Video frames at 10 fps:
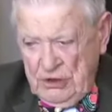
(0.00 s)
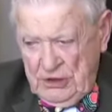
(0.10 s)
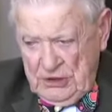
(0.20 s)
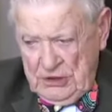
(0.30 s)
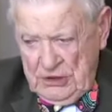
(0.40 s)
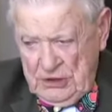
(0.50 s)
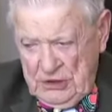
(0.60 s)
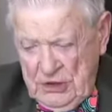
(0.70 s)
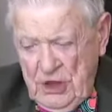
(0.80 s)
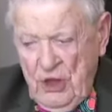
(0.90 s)
Uh,
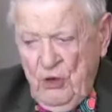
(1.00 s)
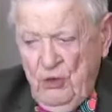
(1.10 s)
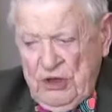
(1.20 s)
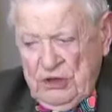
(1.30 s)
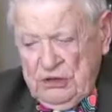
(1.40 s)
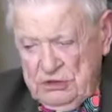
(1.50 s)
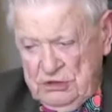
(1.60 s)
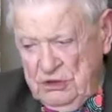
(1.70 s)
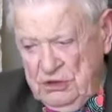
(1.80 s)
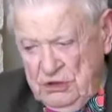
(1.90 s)
well,
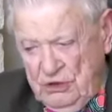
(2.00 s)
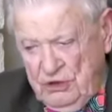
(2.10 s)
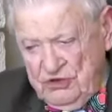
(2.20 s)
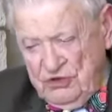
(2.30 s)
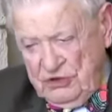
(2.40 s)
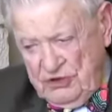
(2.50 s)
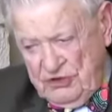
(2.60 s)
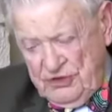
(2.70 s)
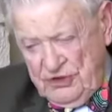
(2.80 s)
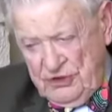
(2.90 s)
of course,
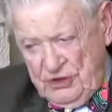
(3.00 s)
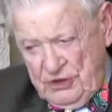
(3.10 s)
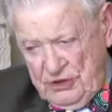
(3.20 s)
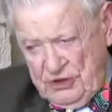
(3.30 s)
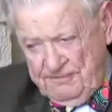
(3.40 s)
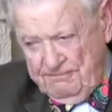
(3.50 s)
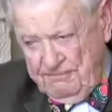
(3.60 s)
the uh,